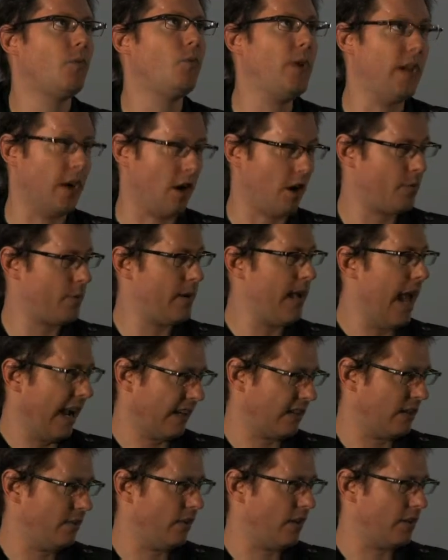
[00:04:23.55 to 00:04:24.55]
we are
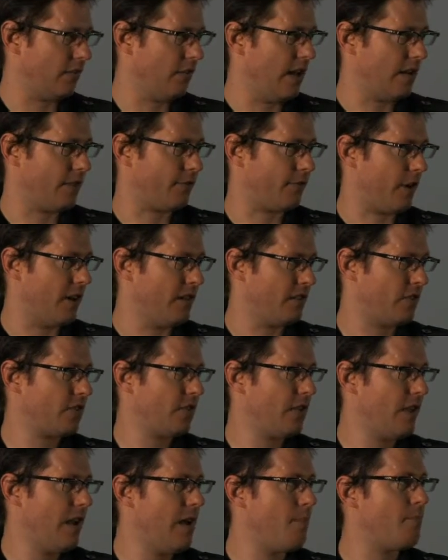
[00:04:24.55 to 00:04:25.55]
reactive on a lot of
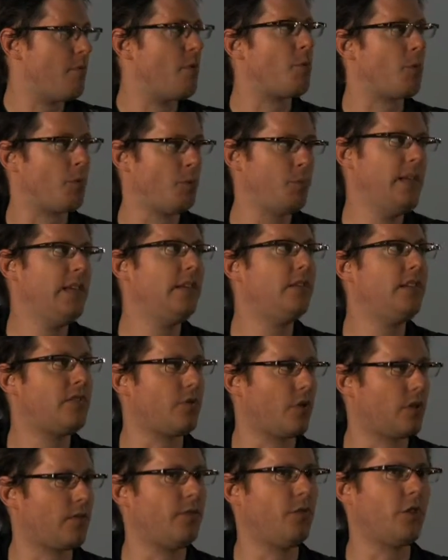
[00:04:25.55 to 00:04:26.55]
fronts, but we're really
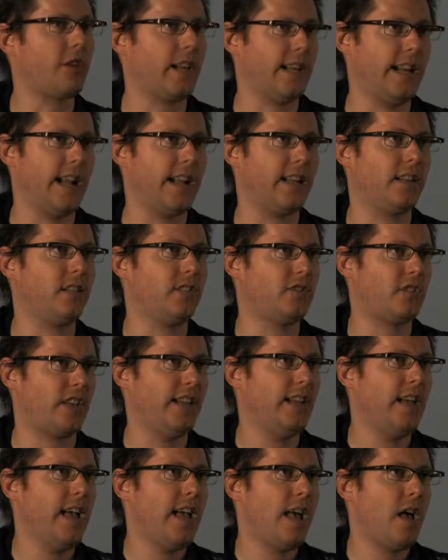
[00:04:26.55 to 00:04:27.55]
sort of looking at it and
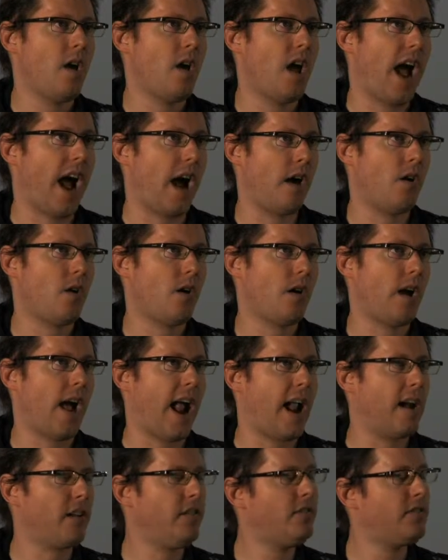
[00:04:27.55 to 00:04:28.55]
saying, how,
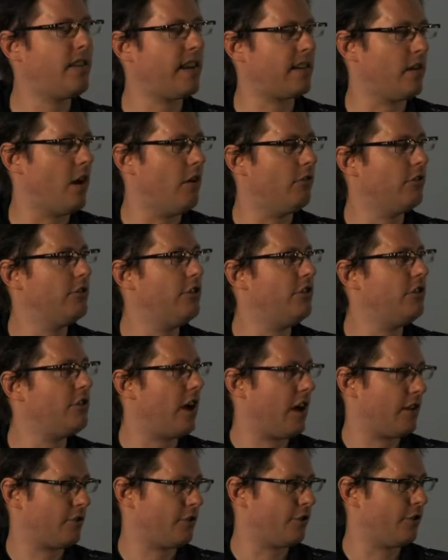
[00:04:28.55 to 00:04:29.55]
how does technology
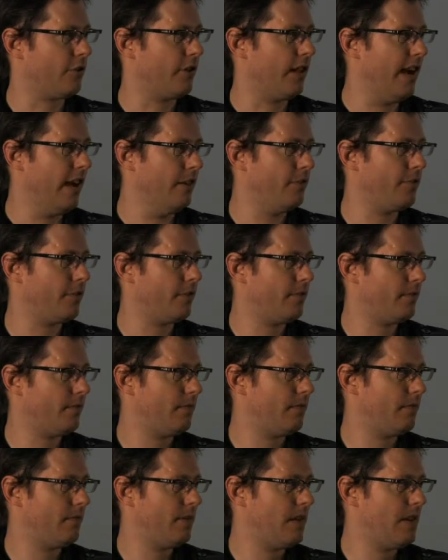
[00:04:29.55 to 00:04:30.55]
touch your life?
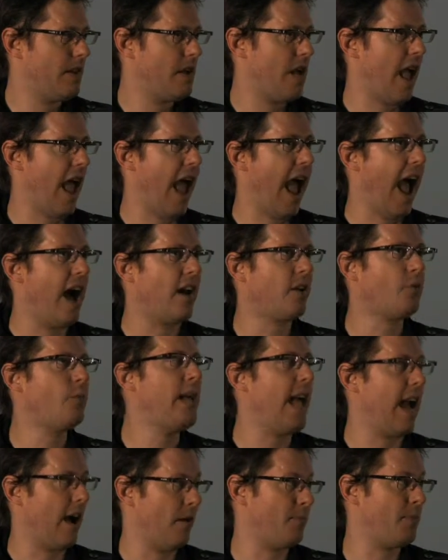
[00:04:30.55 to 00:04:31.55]
Mm-hmm. How do we
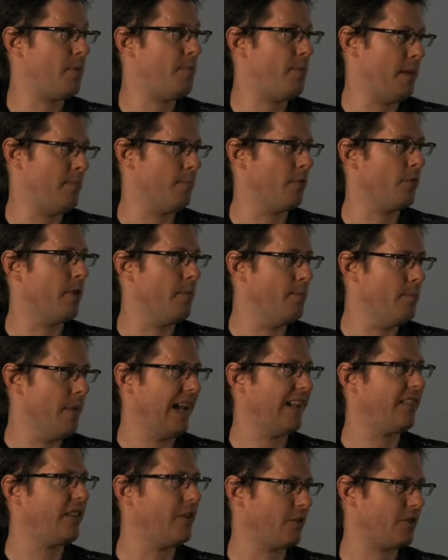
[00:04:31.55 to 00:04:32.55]
help the people that
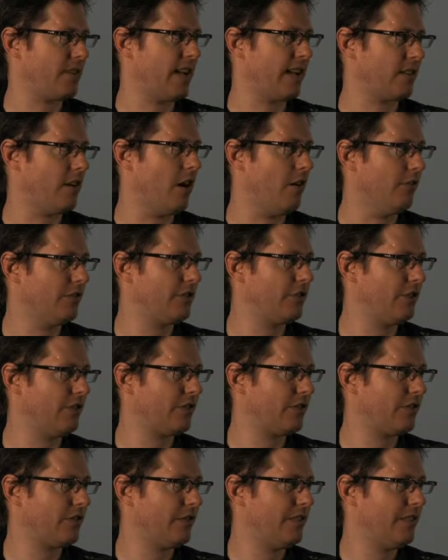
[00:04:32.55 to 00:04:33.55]
make those
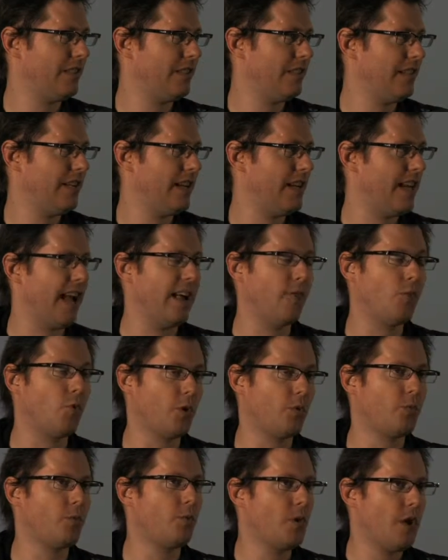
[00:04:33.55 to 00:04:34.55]
technologies? Mm-hmm. And
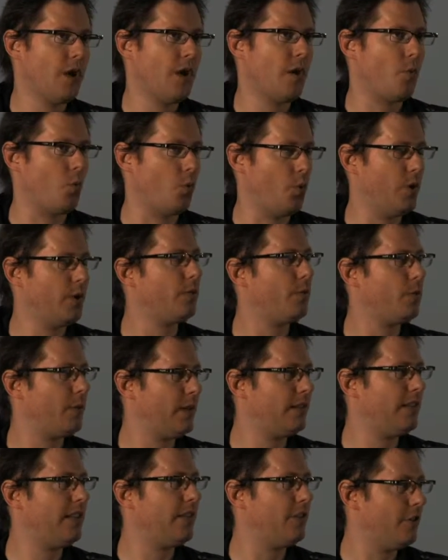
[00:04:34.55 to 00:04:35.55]
we're we're
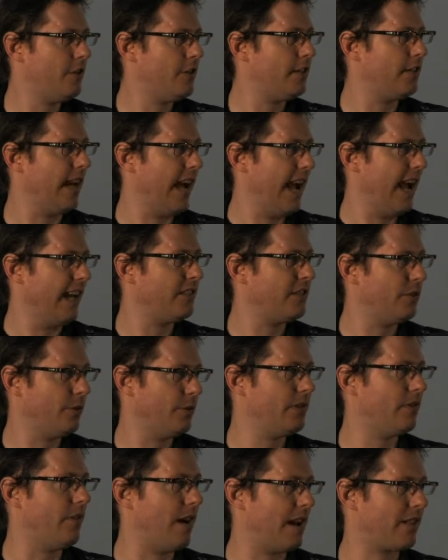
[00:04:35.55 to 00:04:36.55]
really good at
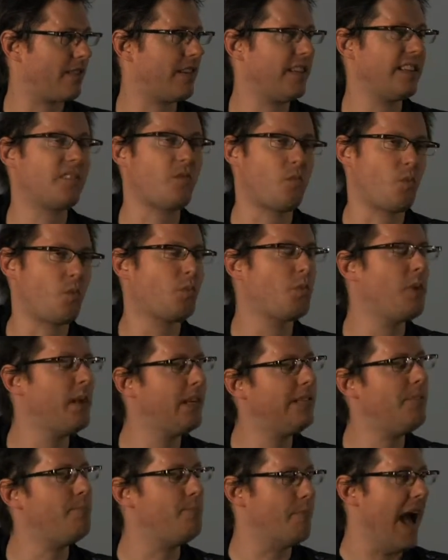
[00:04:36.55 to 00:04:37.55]
doing a lot of things, and we're
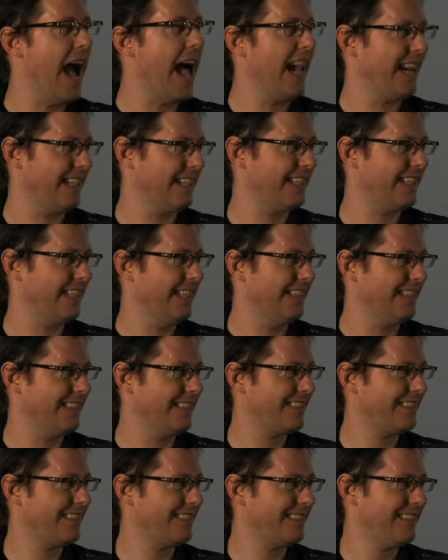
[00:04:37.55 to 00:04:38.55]
really bad at
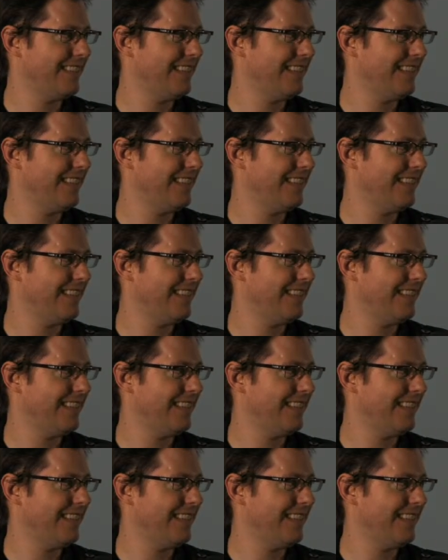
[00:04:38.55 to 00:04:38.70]
things.